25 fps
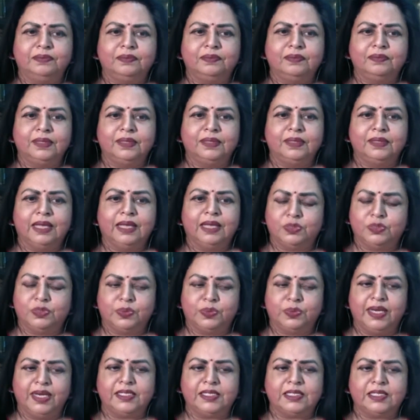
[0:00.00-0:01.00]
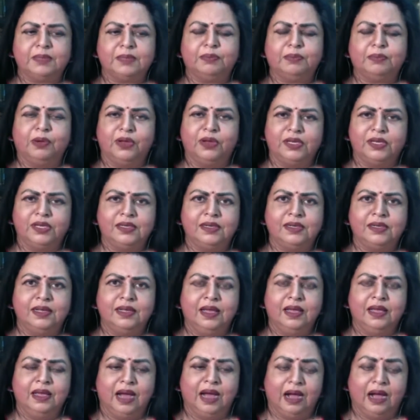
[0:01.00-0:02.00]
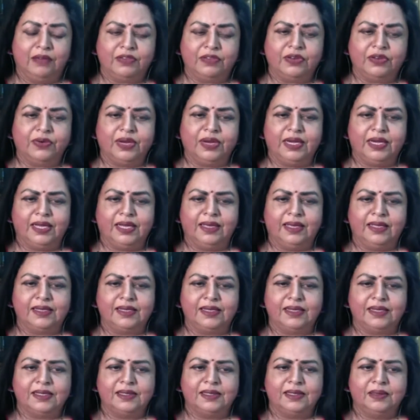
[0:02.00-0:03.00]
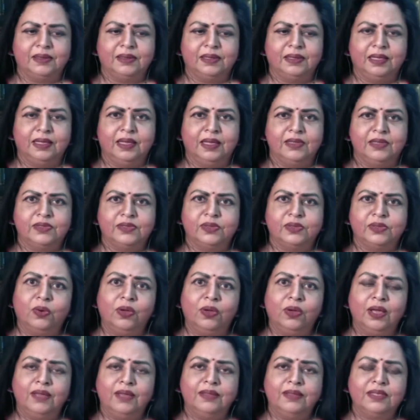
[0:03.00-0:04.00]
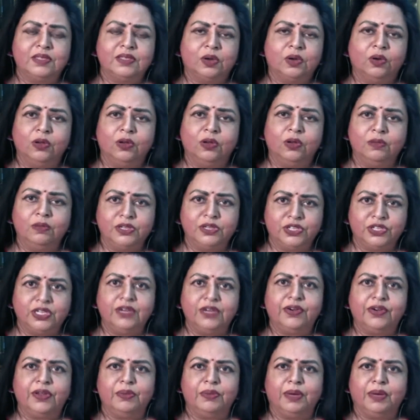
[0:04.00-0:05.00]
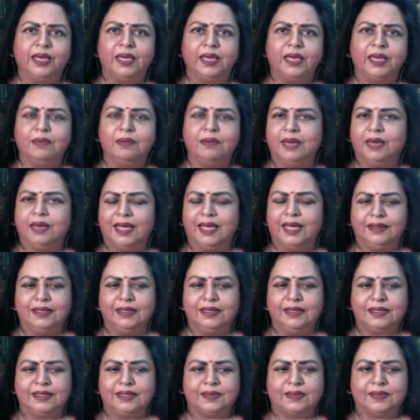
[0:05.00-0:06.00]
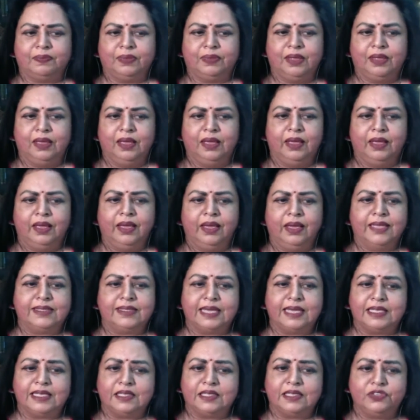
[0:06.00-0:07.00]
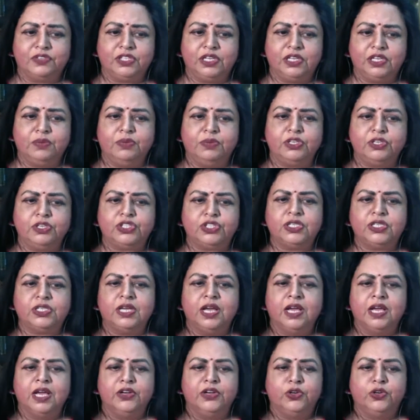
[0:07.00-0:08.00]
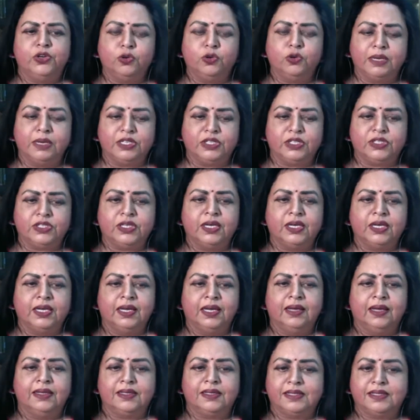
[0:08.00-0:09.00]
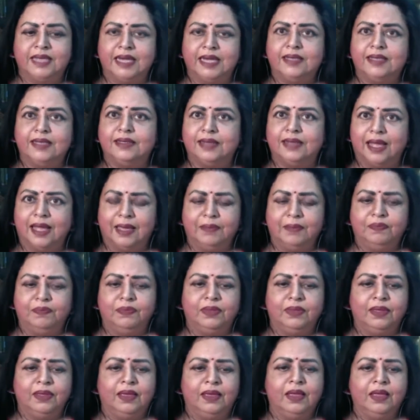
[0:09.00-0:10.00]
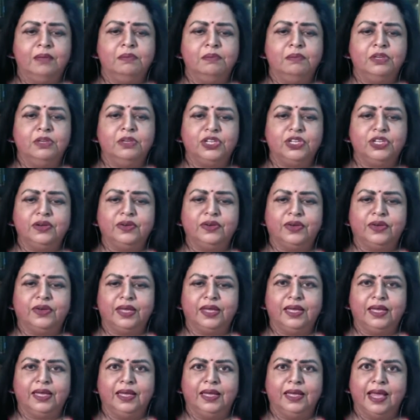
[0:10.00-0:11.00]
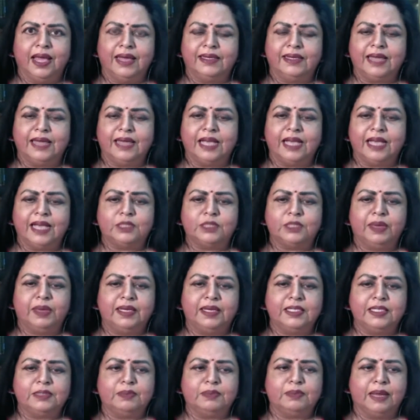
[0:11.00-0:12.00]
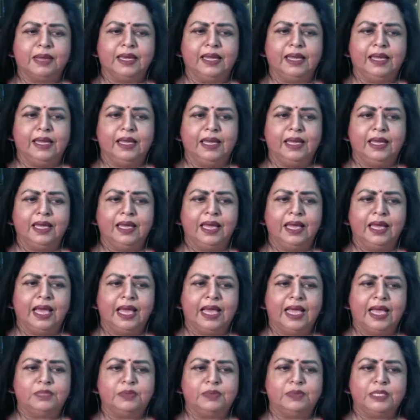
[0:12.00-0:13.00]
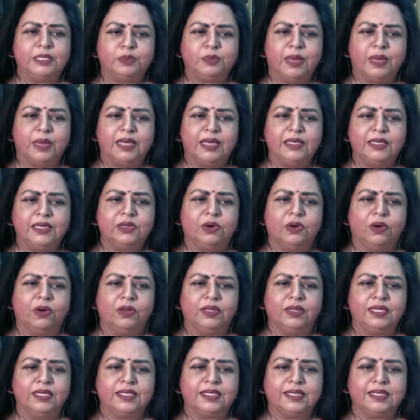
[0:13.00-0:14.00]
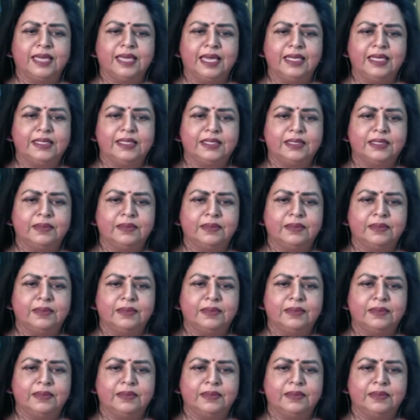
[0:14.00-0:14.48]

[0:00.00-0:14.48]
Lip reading: I was very disappointed after reading it. So there's a whole machinery working behind this. It's as if she wished too much state time, machinery, and taxpayers' money has been spent on this case.